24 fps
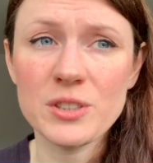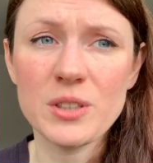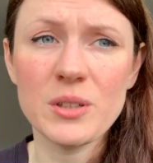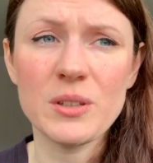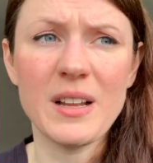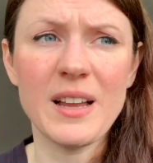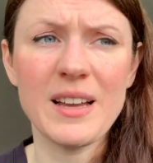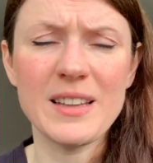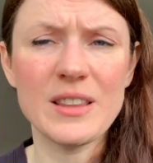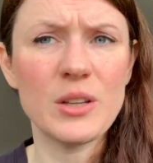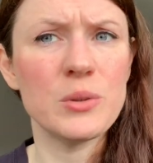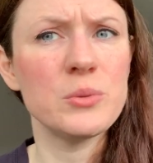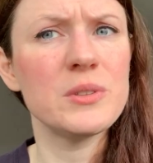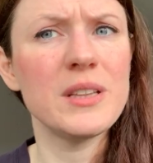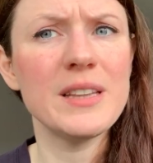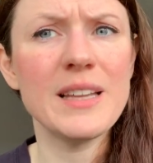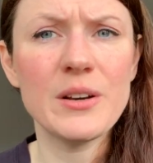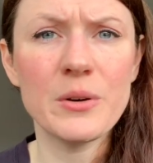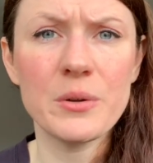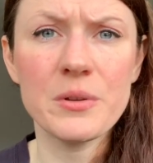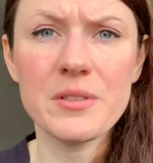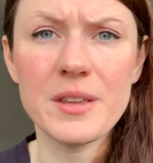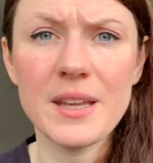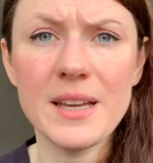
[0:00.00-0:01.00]
That, like, those
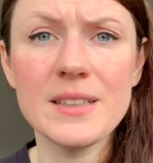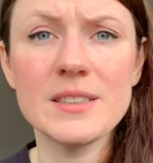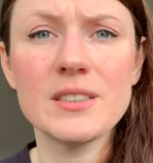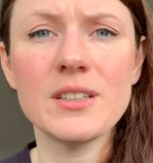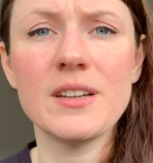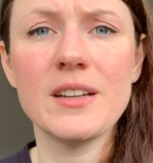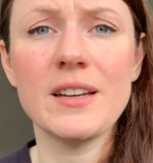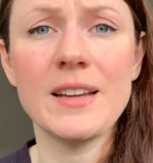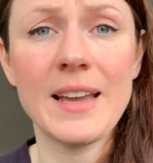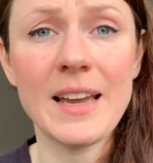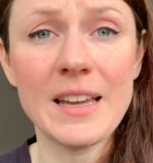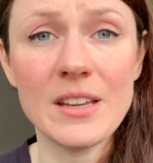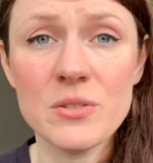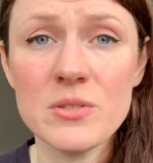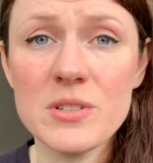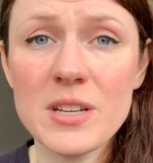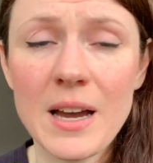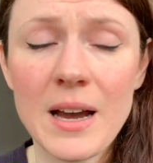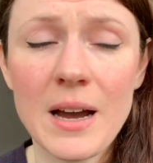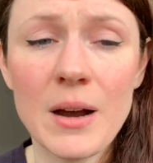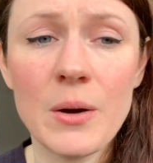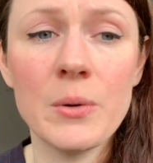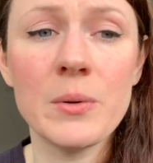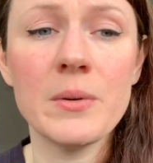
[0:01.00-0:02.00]
little things are going to get you
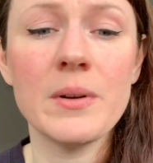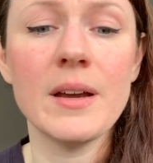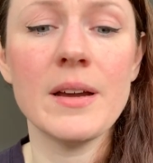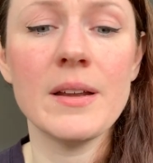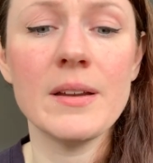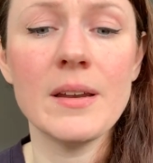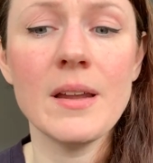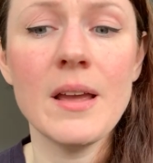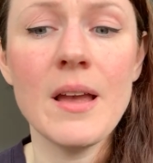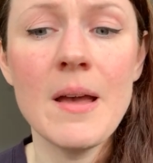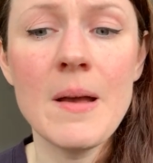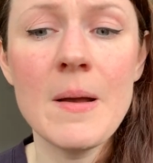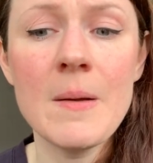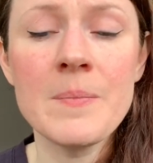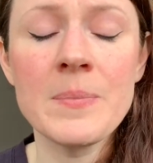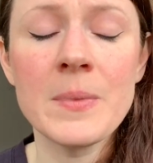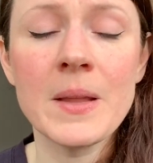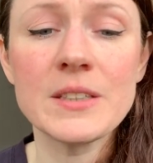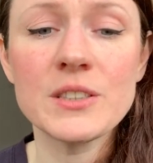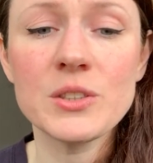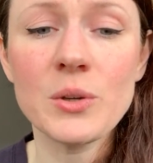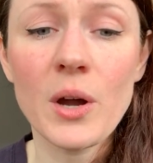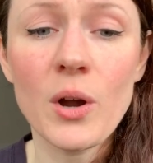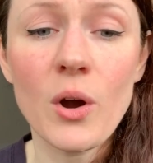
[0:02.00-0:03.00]
down. And
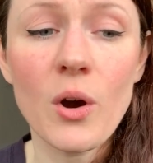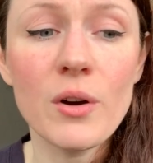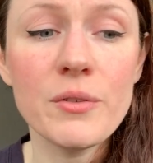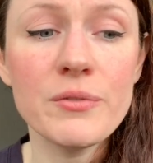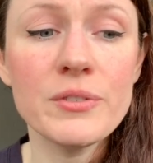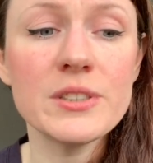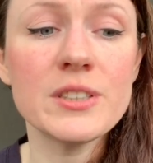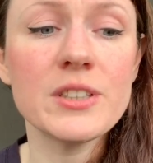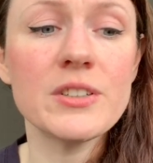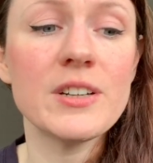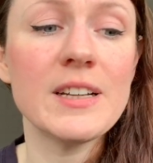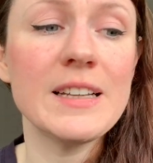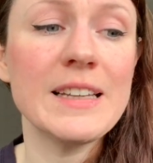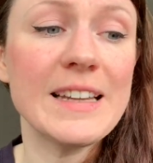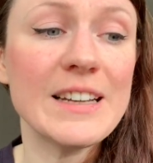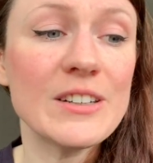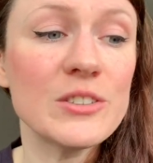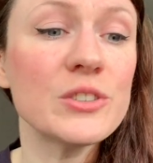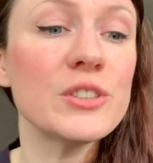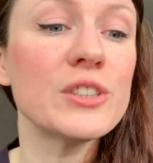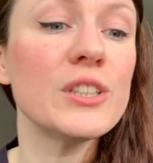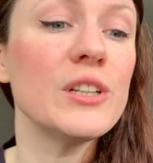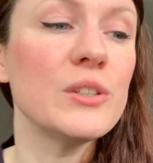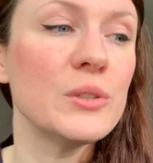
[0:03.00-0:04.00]
so I offered her a
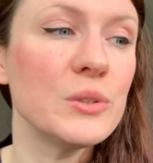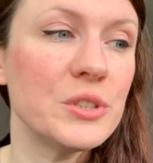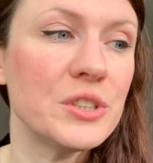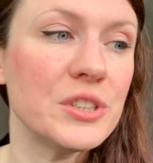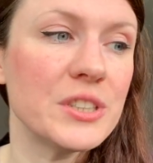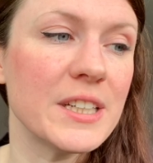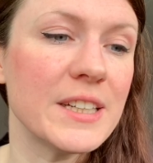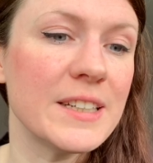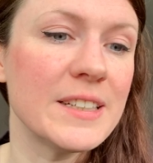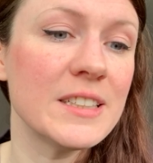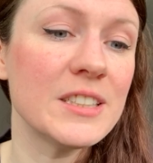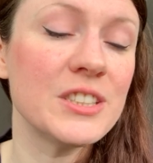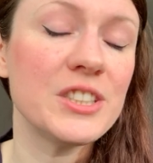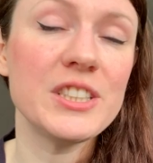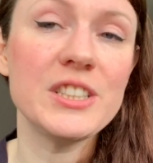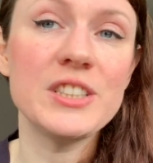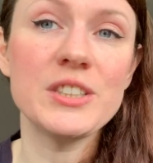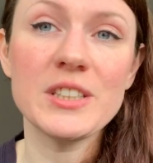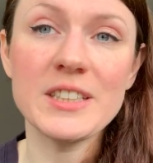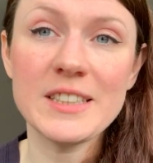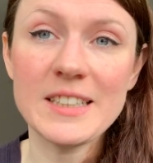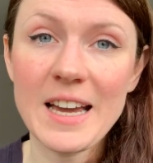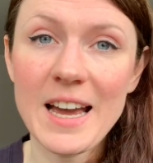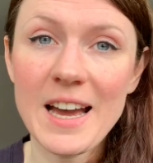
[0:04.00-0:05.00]
little solution. She
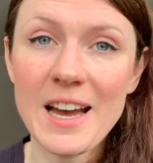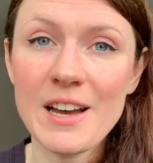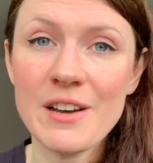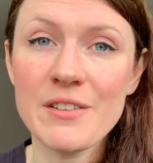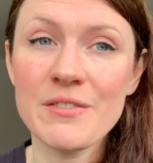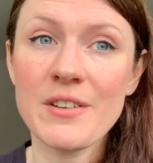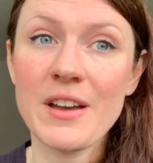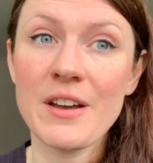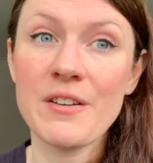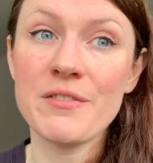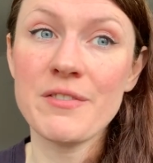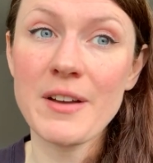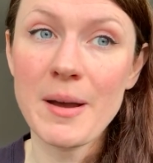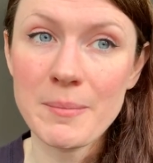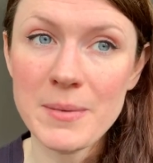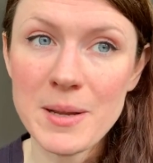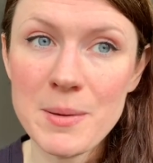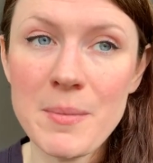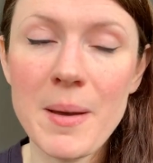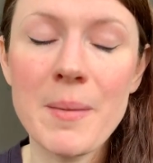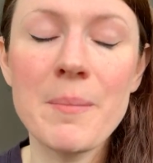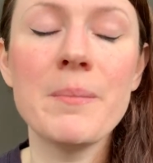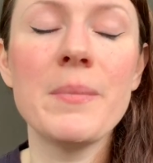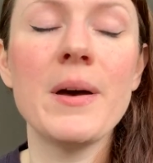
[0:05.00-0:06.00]
did have a family
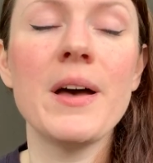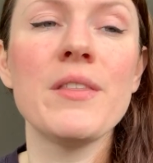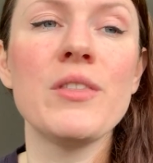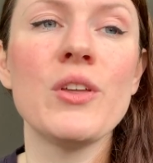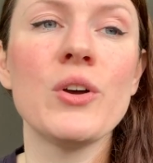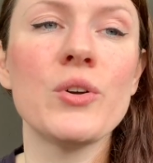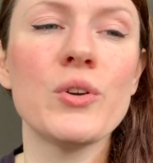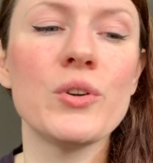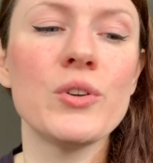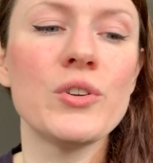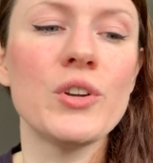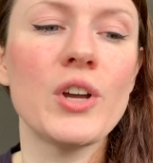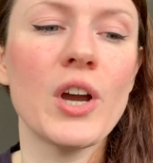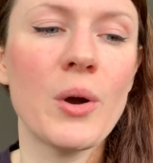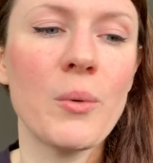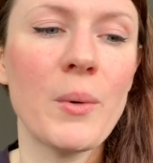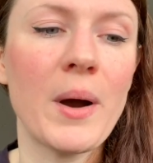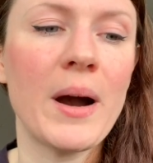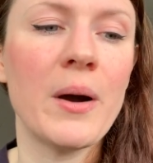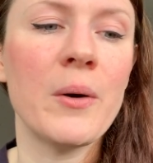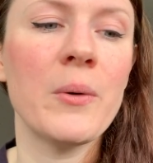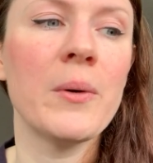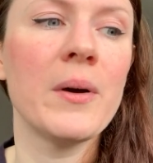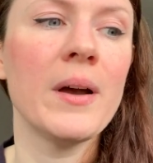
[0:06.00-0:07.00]
member that could go
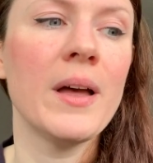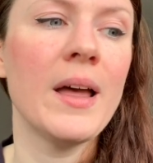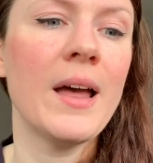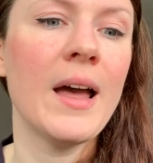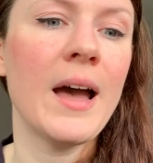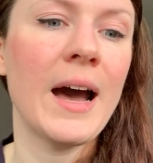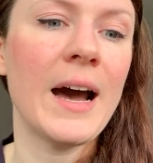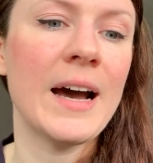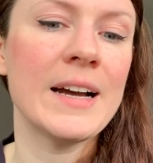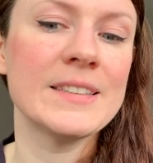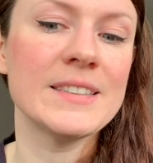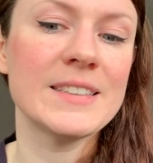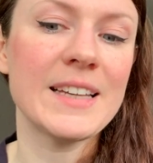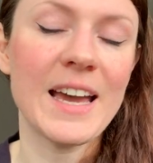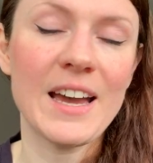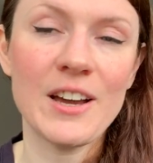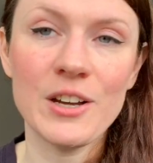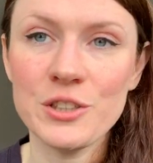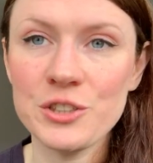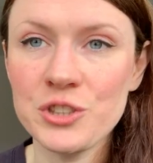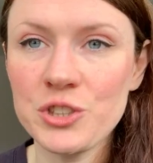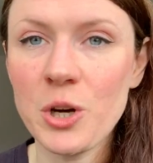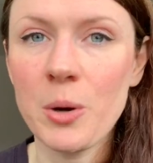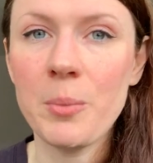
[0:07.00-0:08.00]
out and get
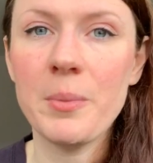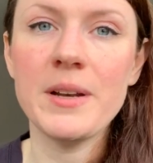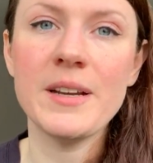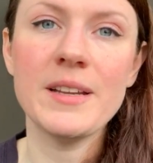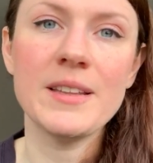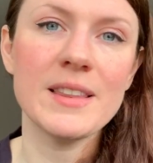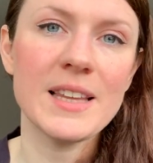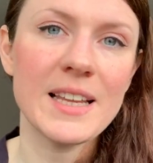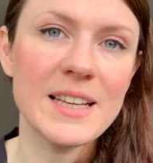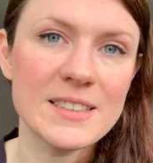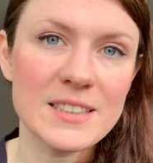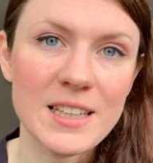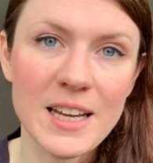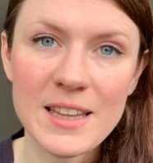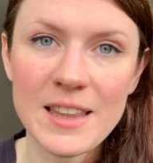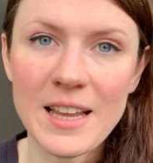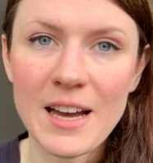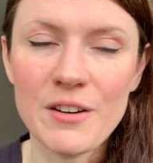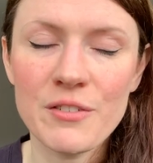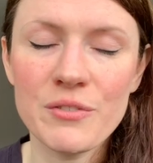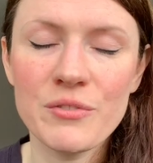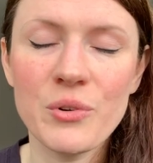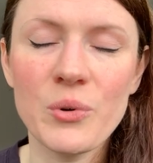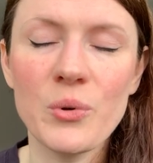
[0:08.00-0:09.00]
her shopping and things like
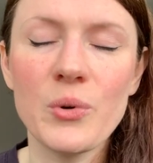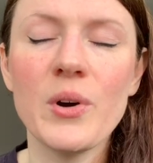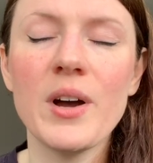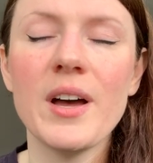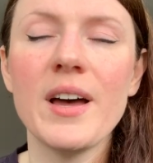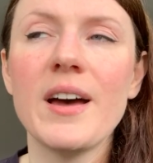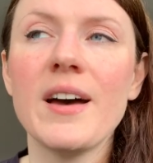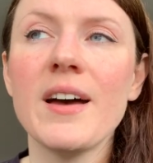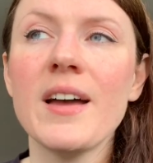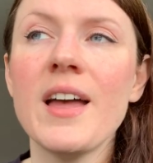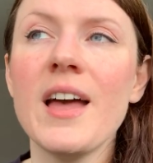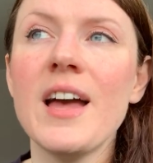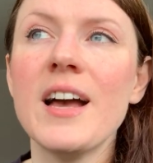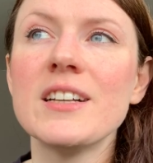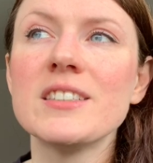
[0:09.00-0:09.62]
that for her.